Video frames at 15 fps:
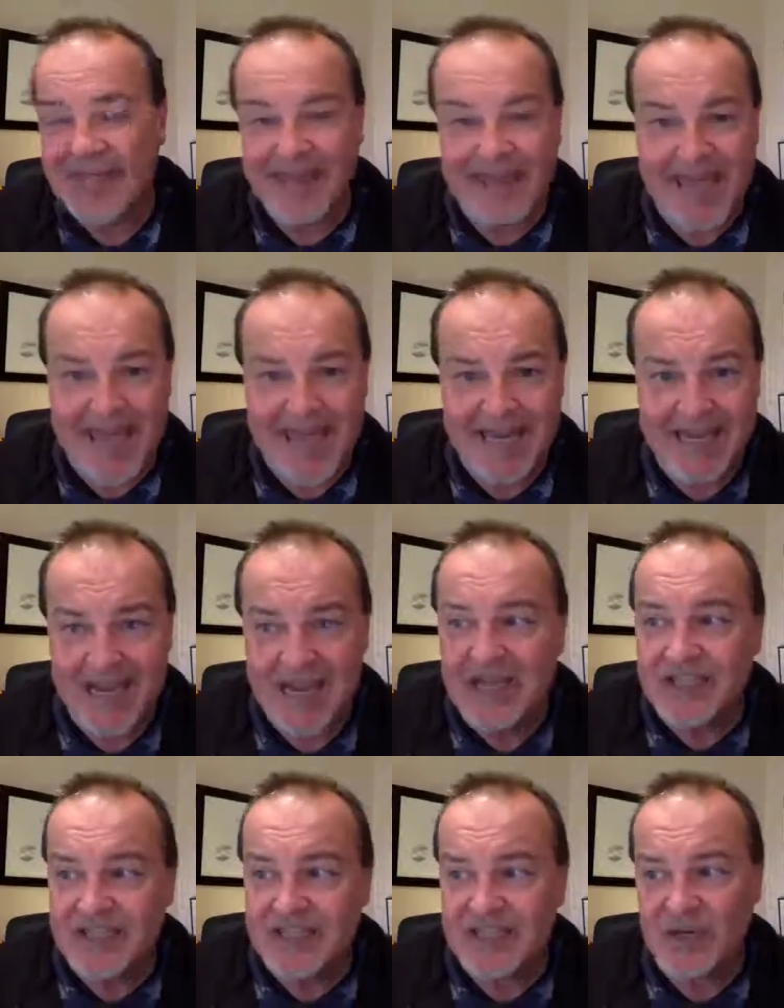Then
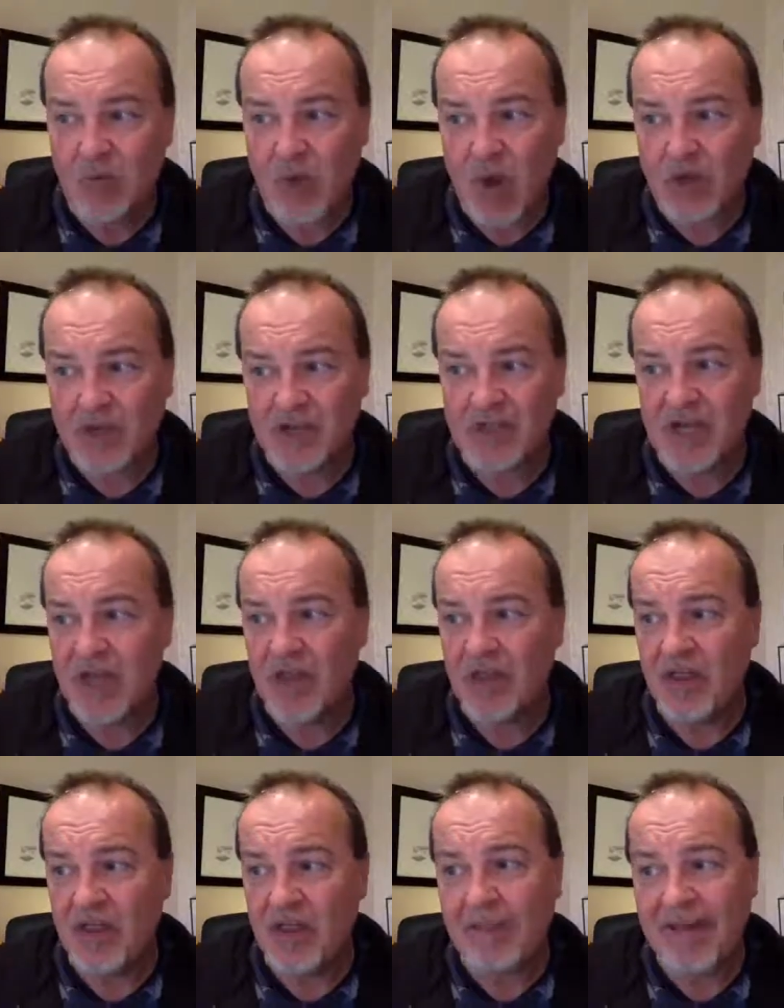she surrounded
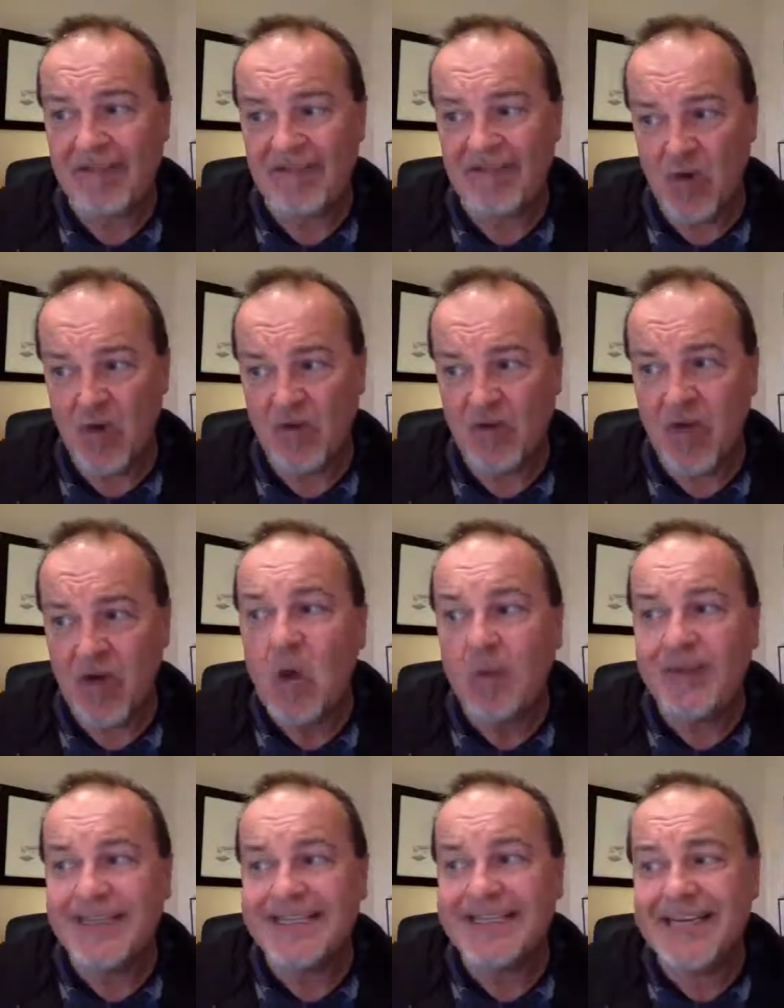the pavlova
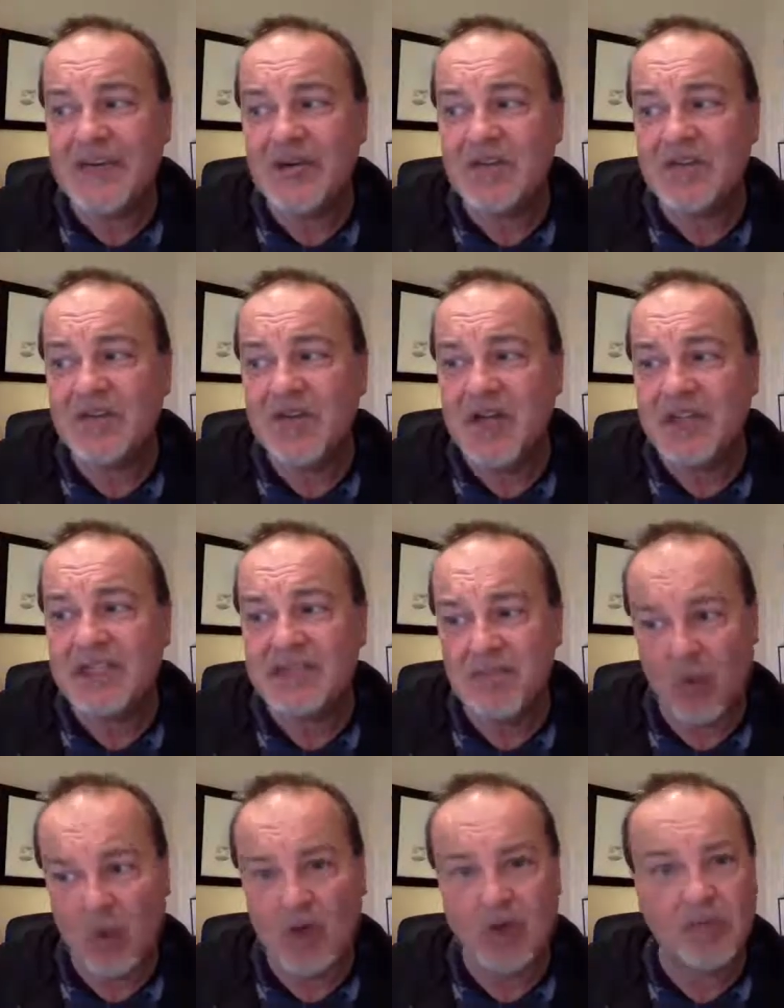with a series of
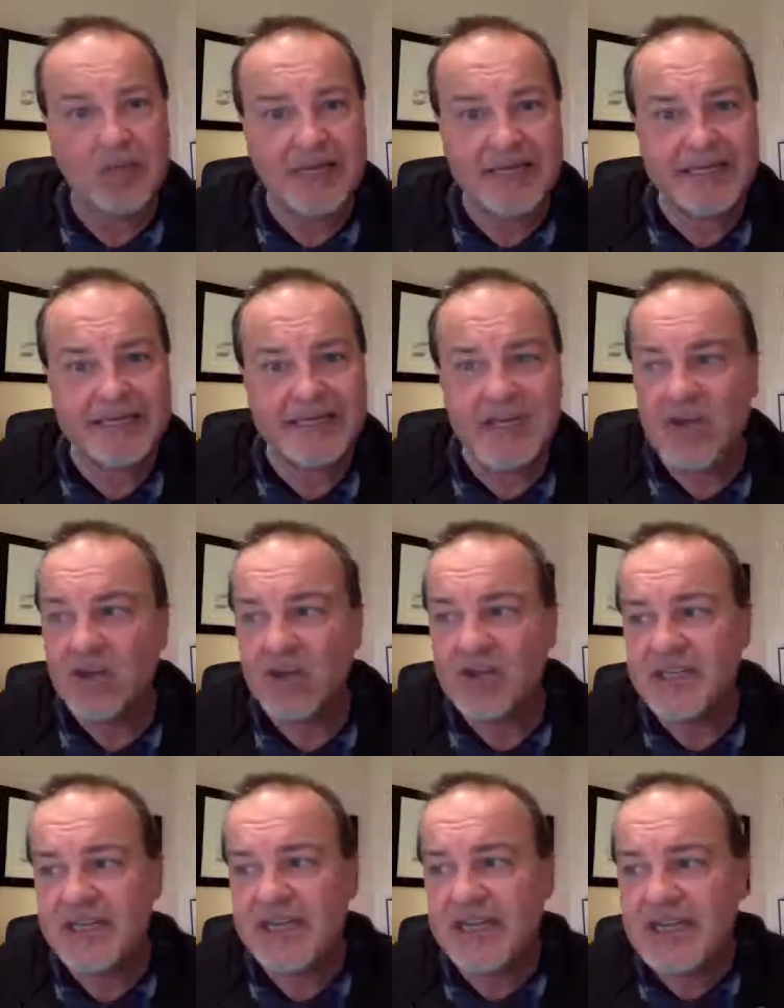smaller plates
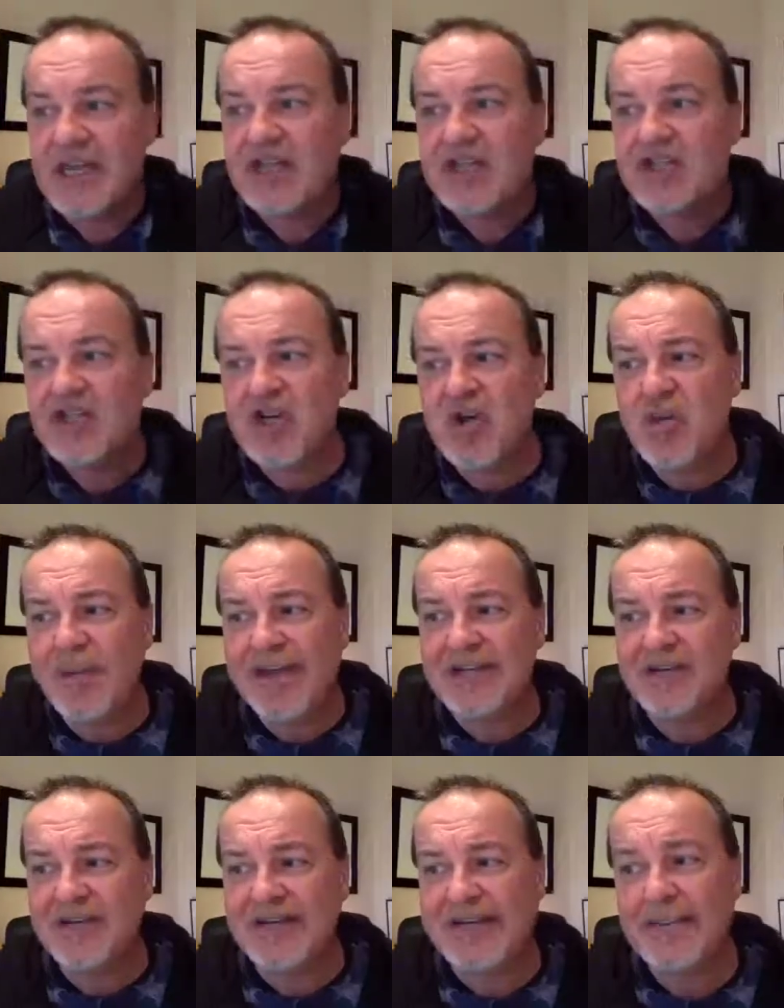containing
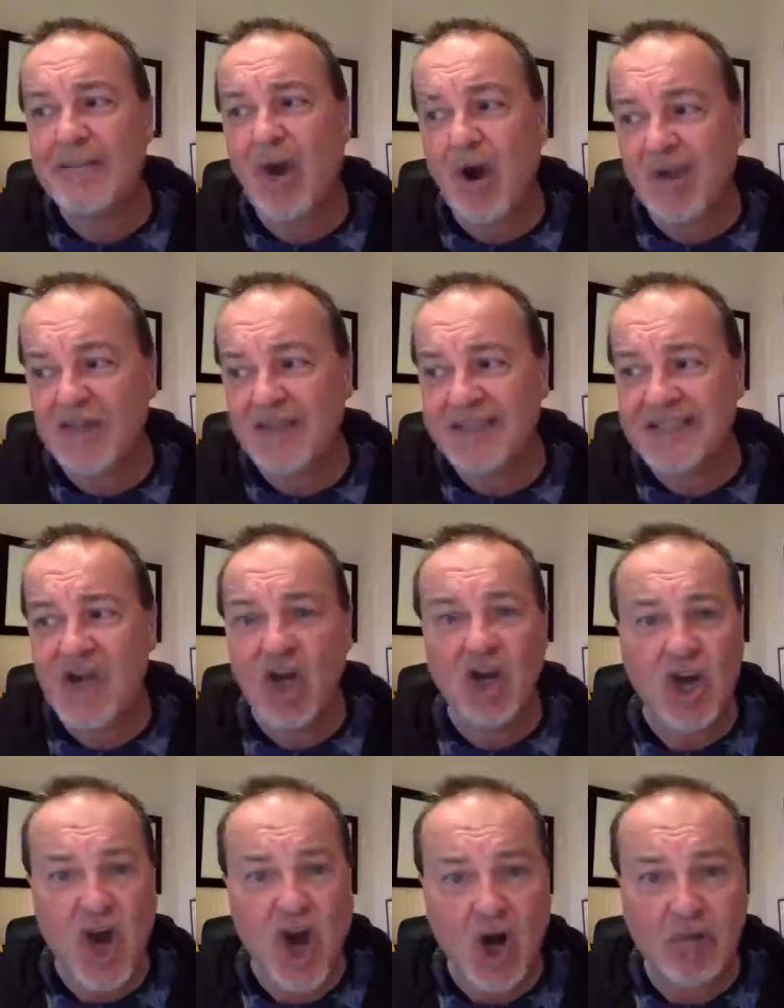geometrically perfect
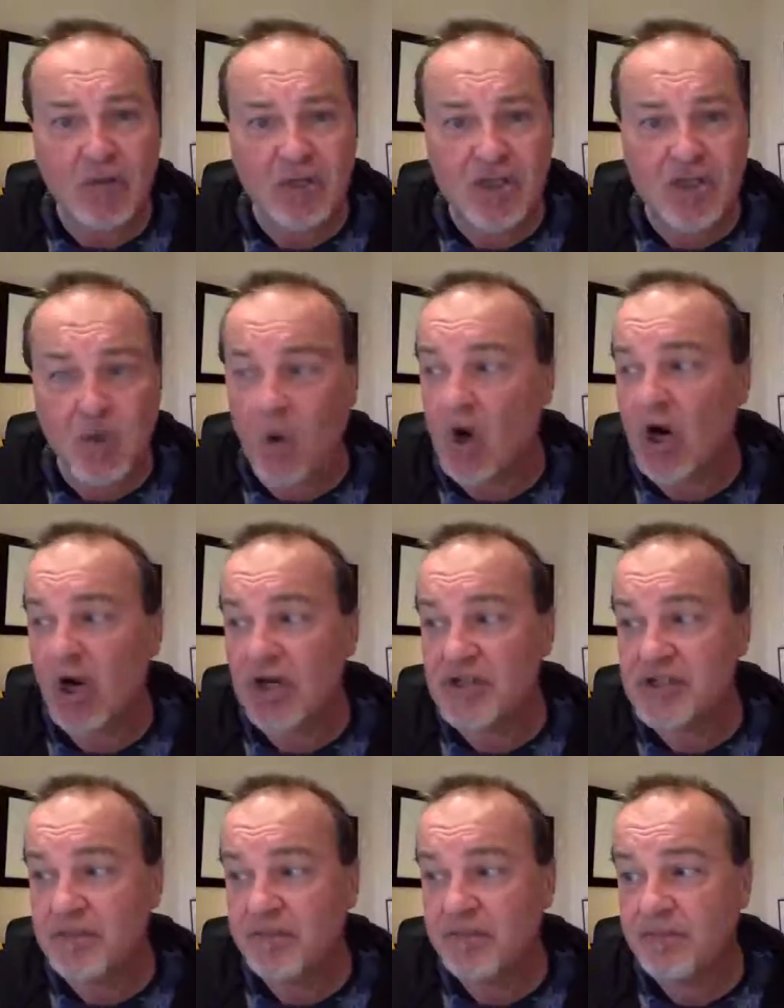caramel squares.